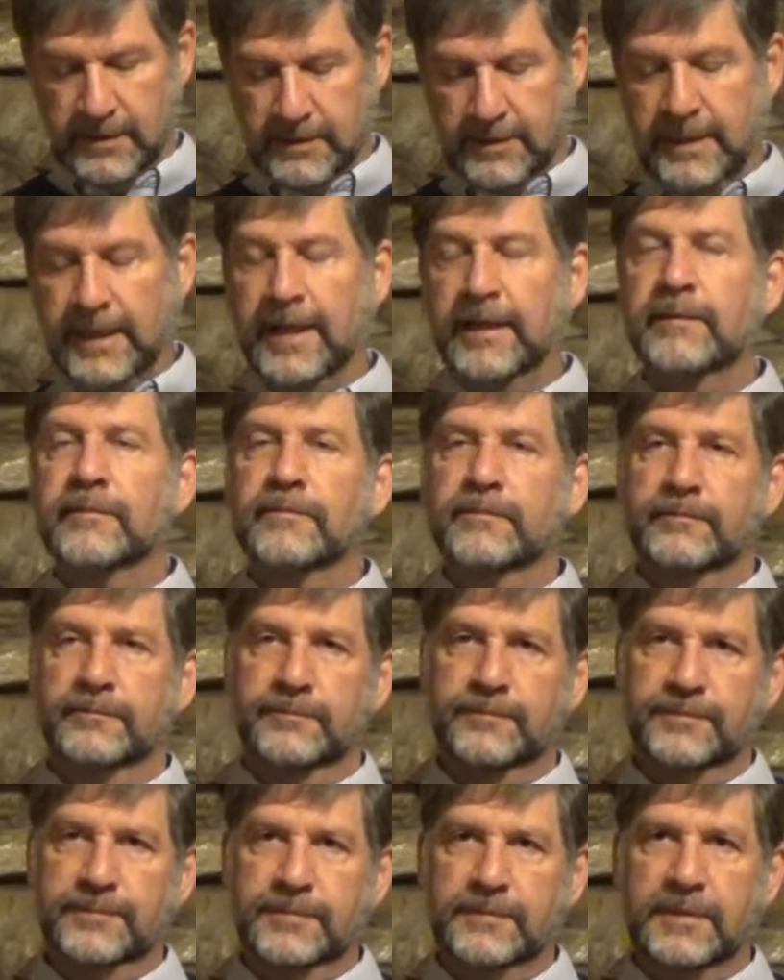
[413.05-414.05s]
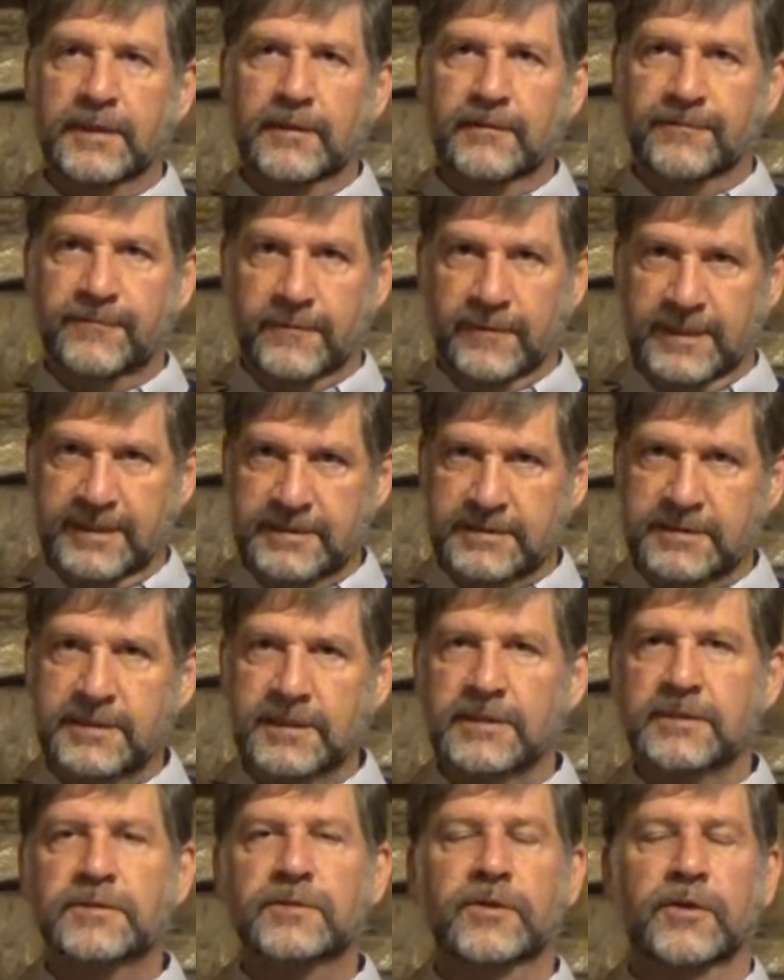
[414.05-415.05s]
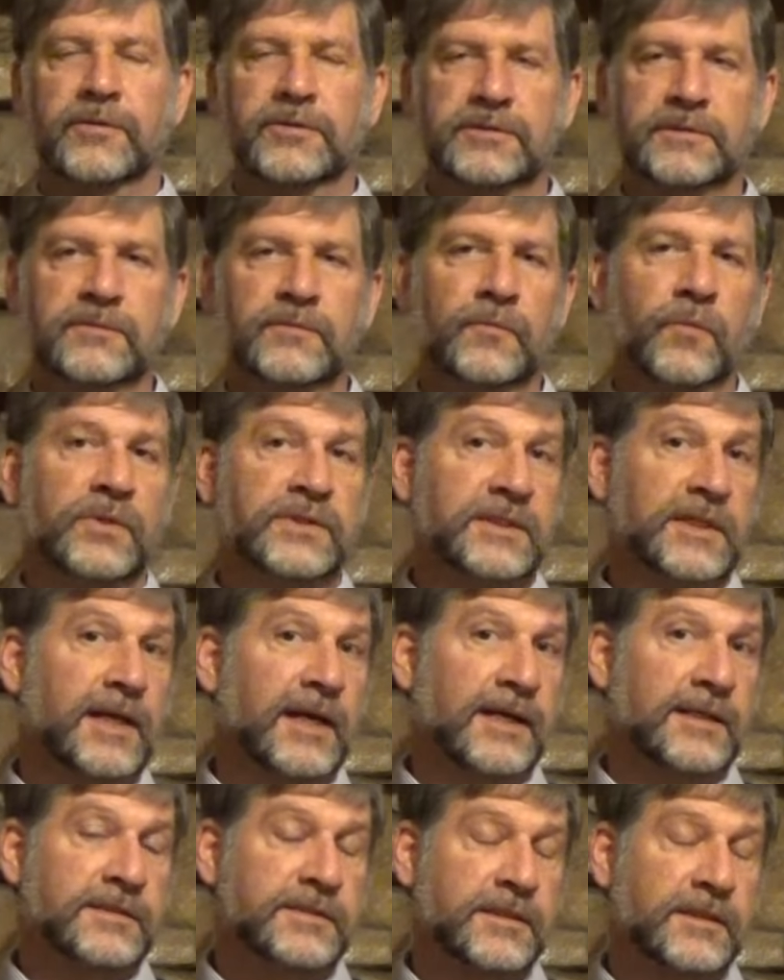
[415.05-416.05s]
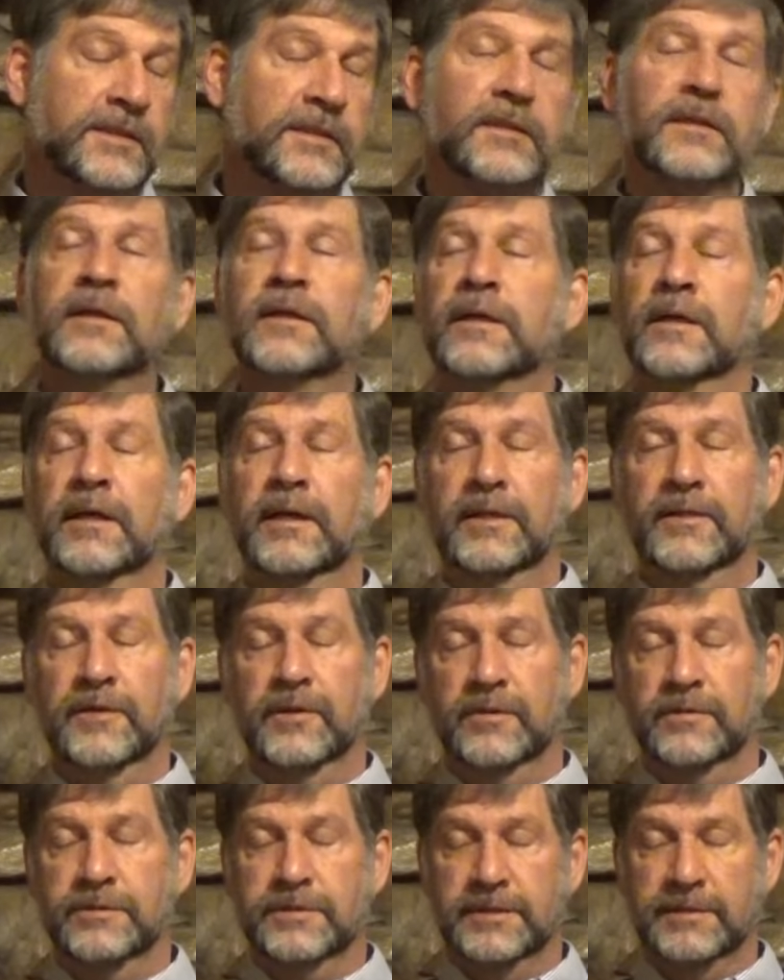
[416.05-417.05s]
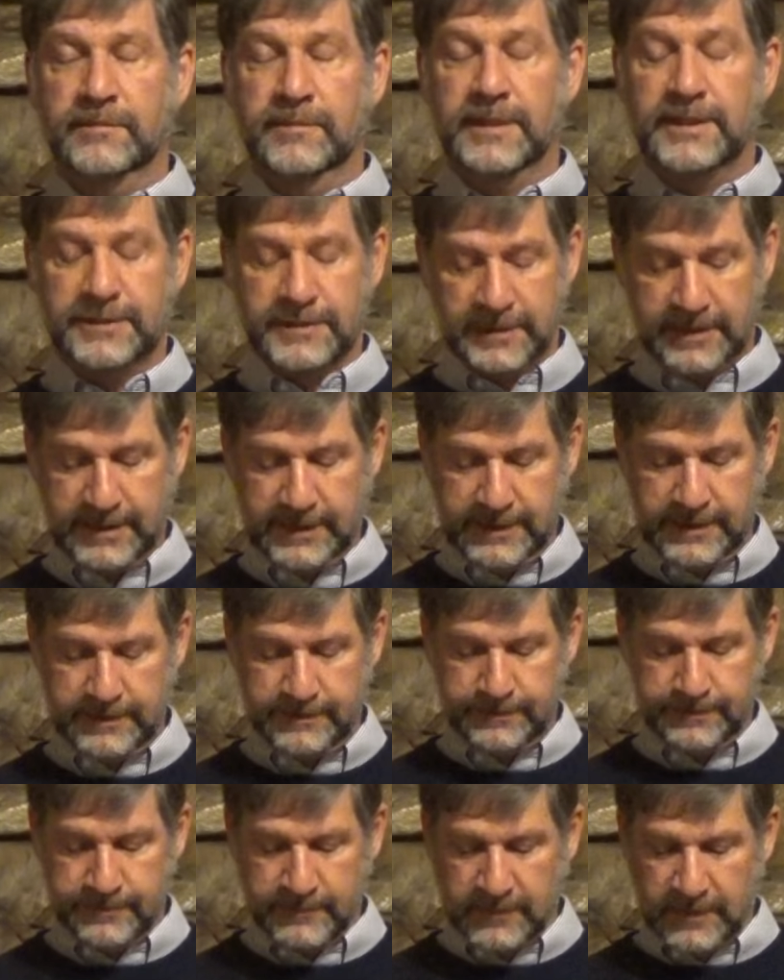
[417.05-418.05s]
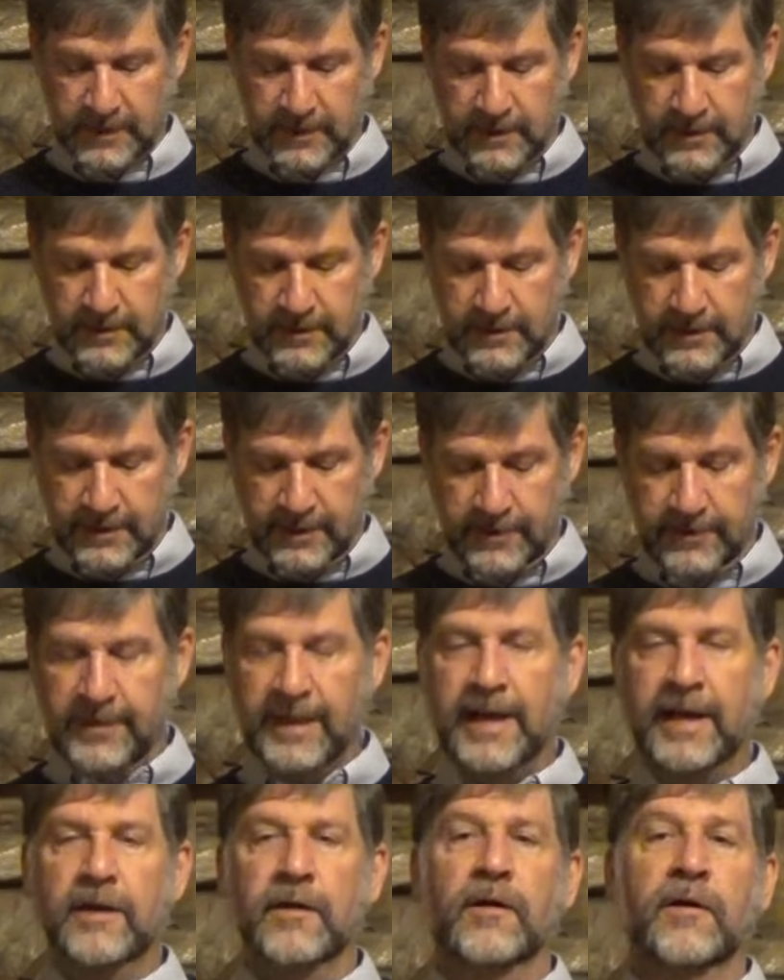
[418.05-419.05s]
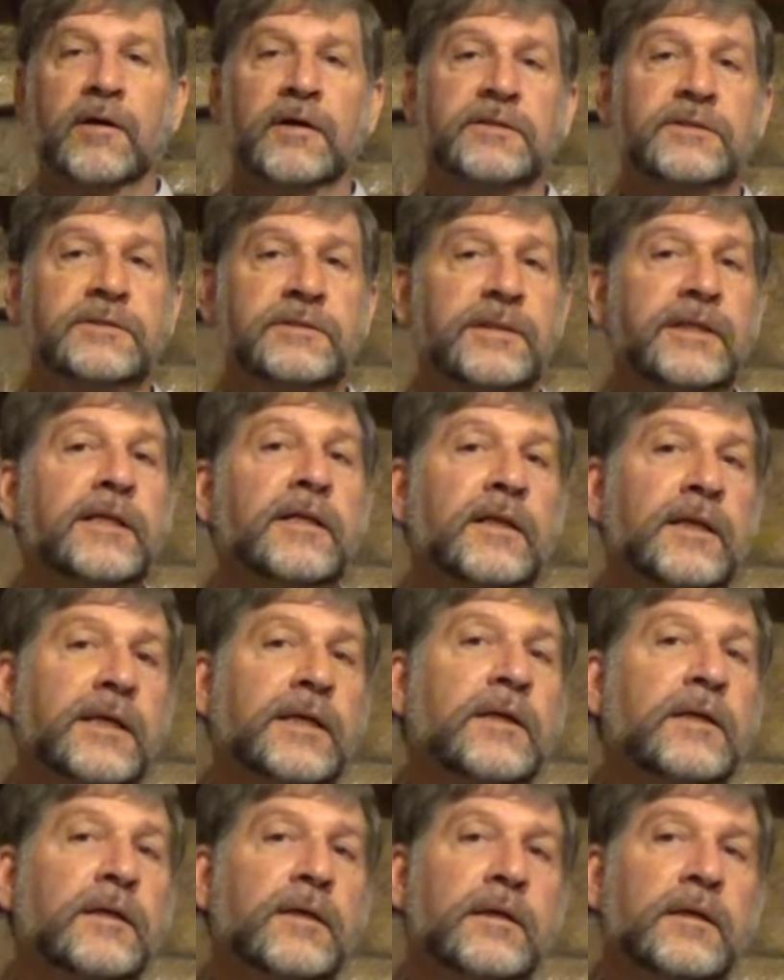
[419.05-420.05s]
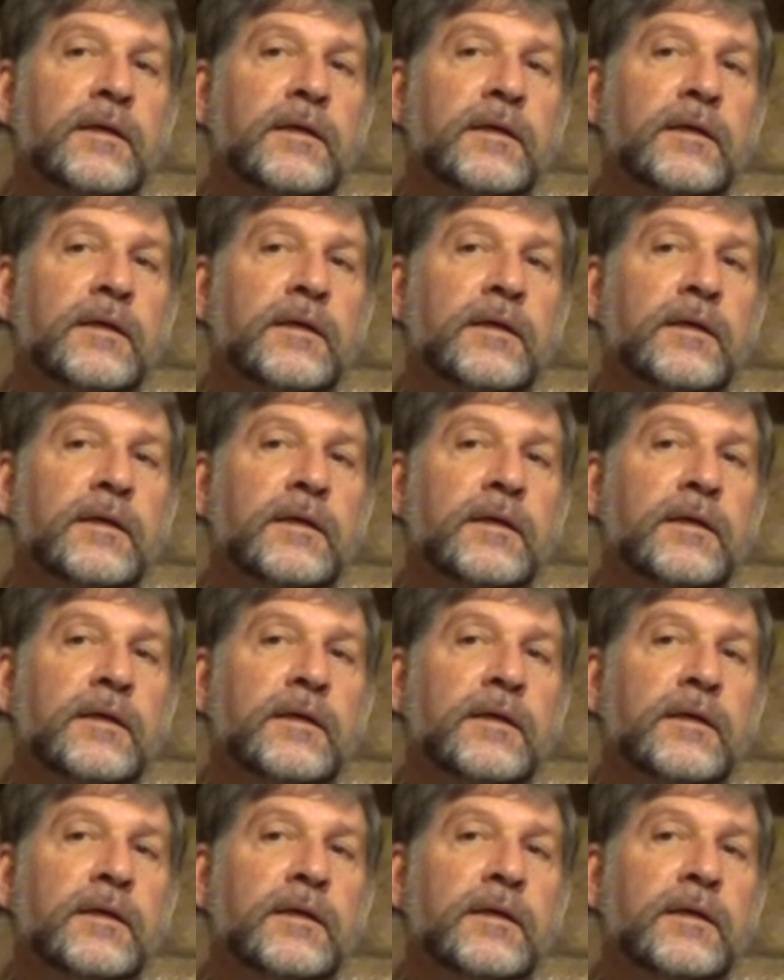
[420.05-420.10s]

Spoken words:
Okay? For instance, those in Wisconsin and those in Michigan that are stealing